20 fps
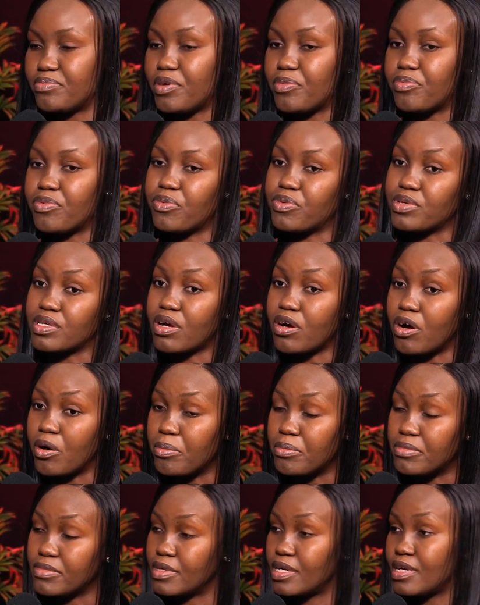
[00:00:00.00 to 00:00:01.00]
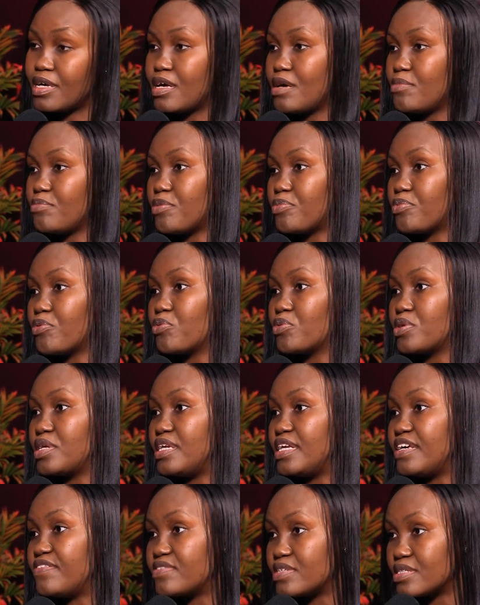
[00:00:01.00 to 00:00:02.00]
People would come, people would
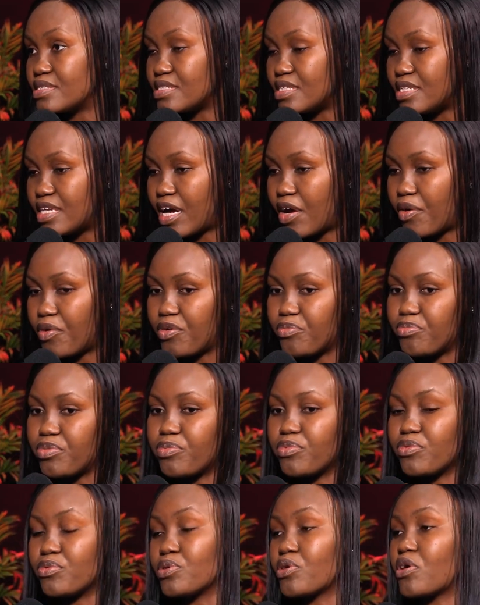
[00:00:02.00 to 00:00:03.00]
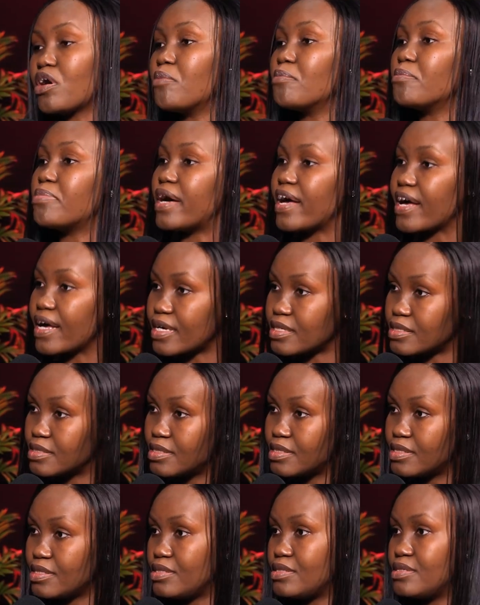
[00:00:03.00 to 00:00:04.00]
leave the scenario, people would come back,
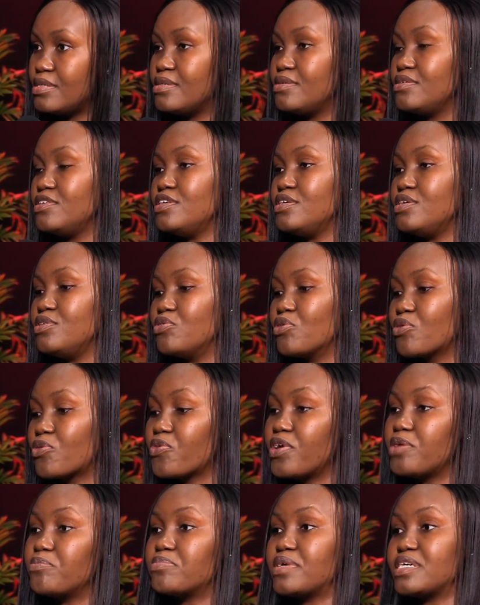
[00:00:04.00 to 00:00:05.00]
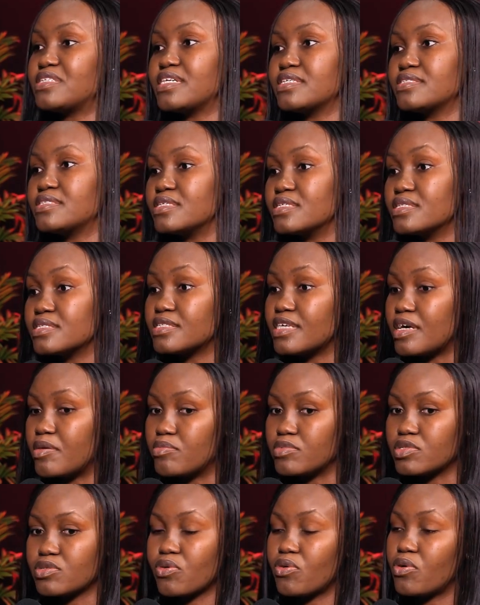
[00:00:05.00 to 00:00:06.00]
create better
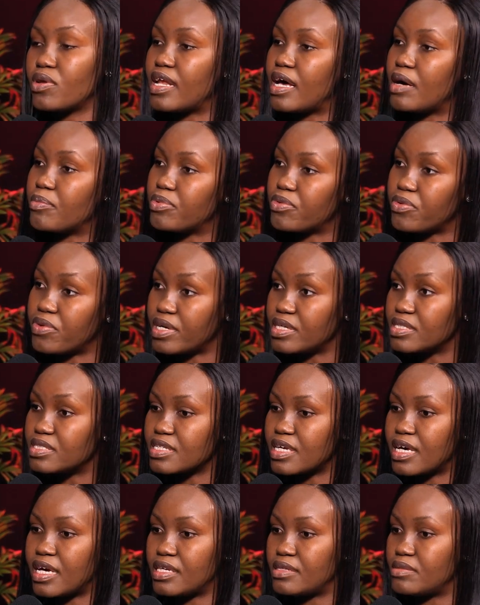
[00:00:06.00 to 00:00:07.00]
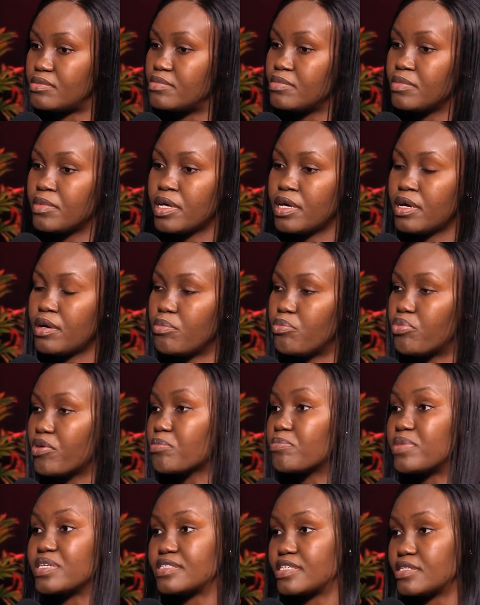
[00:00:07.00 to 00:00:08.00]
systems, collaborate, and
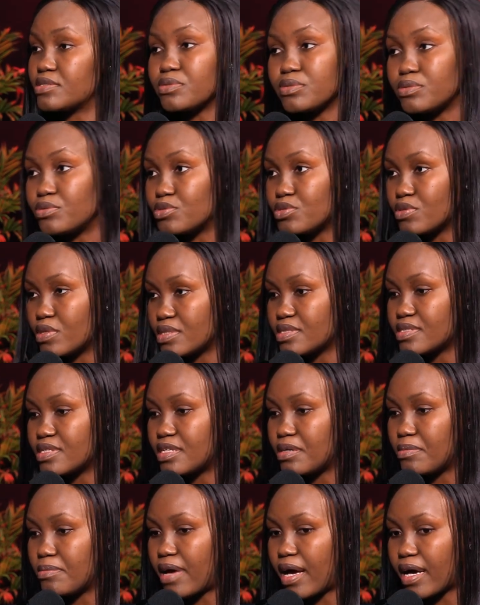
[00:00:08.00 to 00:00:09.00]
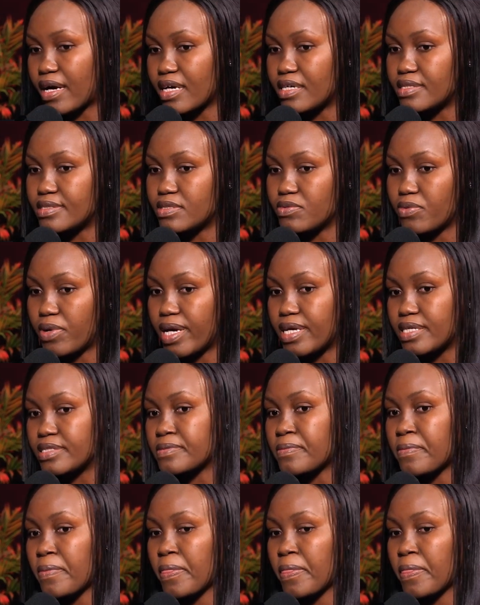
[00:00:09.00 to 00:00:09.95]
bring better solutions to the market, right?